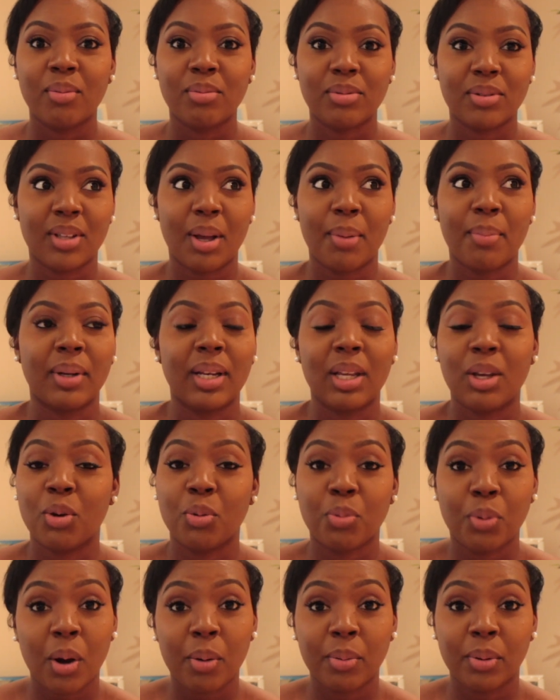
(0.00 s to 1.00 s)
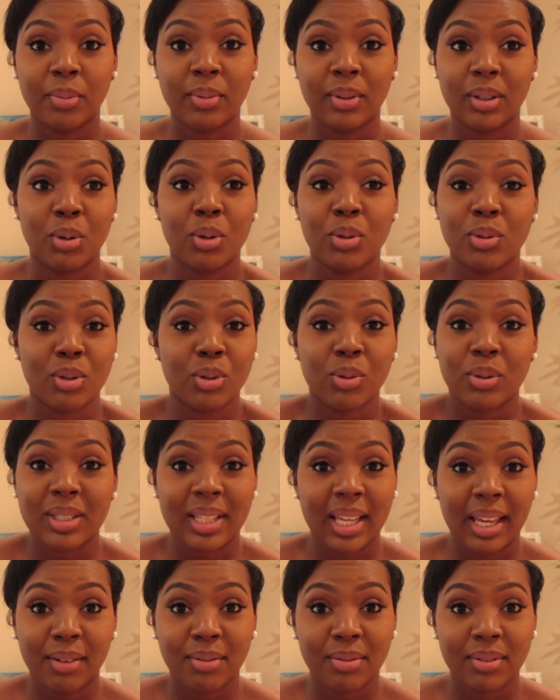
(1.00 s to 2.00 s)
somebody who's not
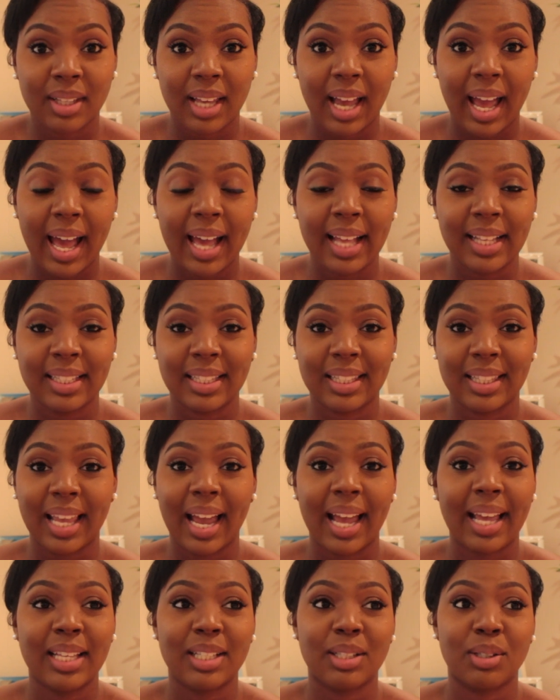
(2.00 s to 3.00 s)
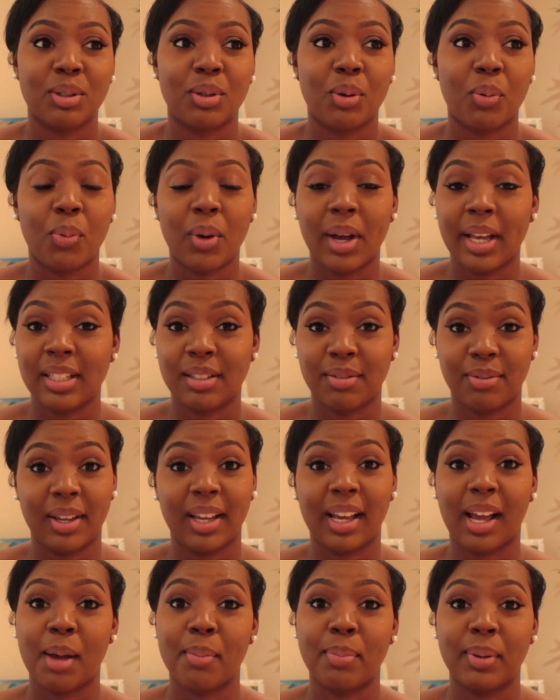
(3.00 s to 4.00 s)
saved. And that is the worst
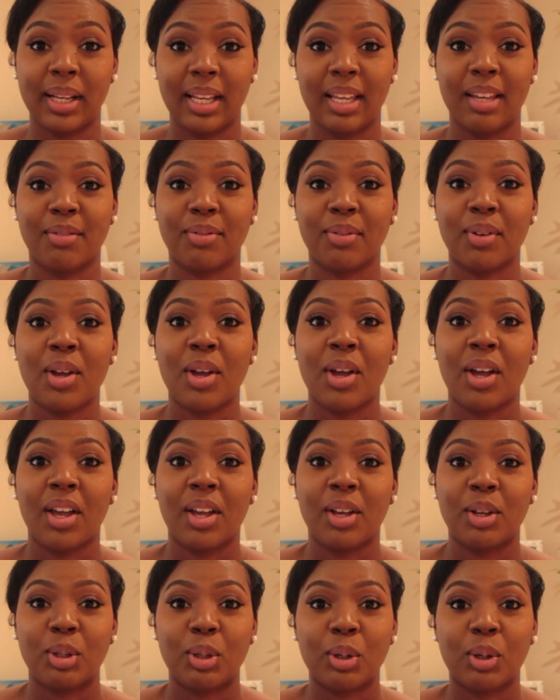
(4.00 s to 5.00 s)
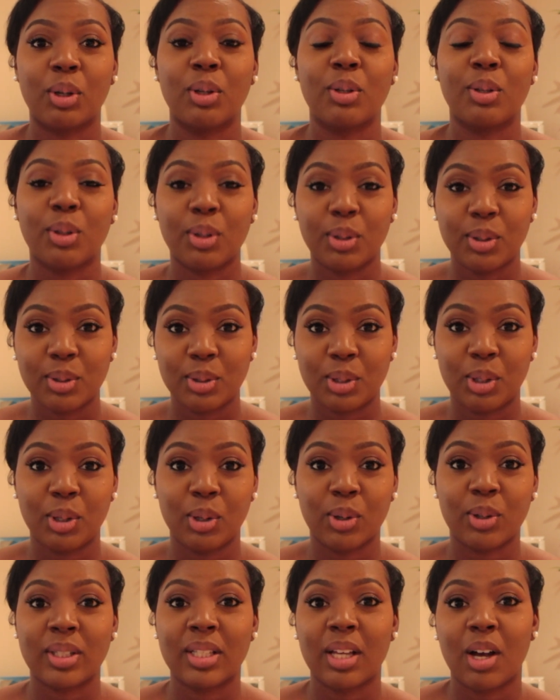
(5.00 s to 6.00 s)
thing I believe you can do to
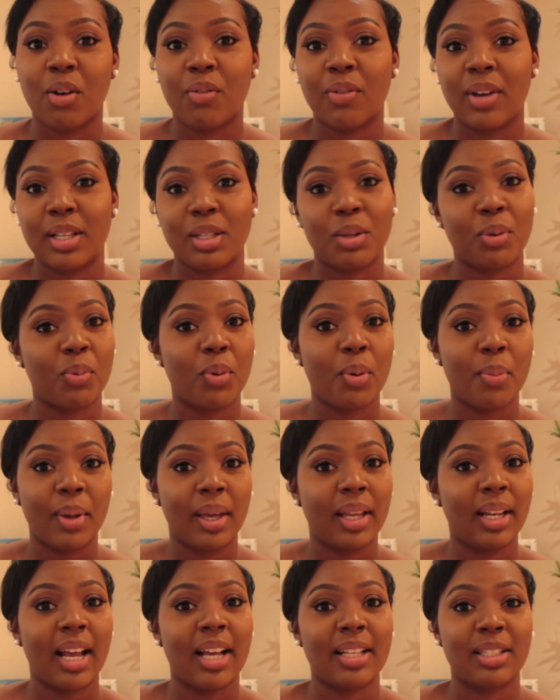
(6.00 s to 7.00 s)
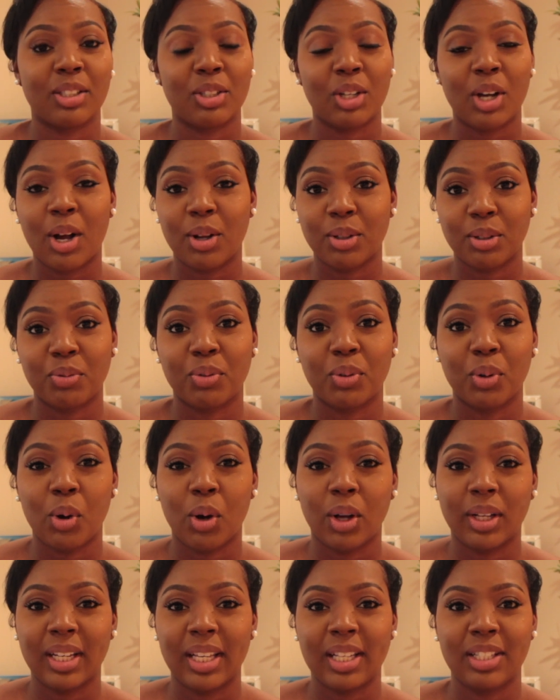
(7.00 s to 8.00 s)
yourself as a woman, as a child of
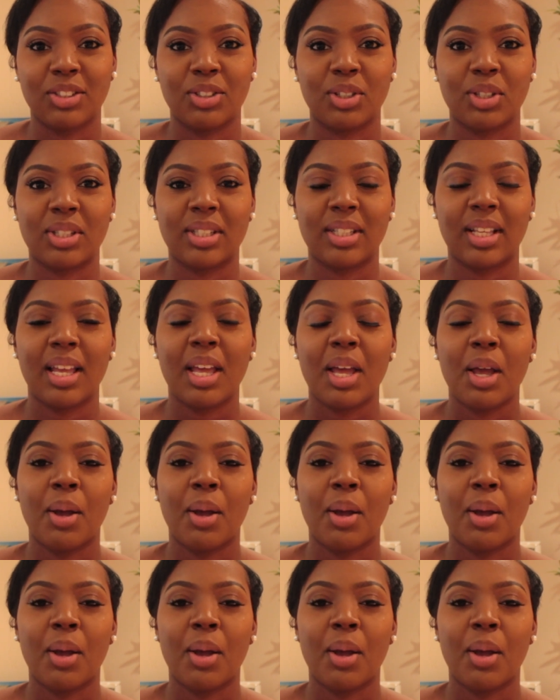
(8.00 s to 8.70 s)
God, is just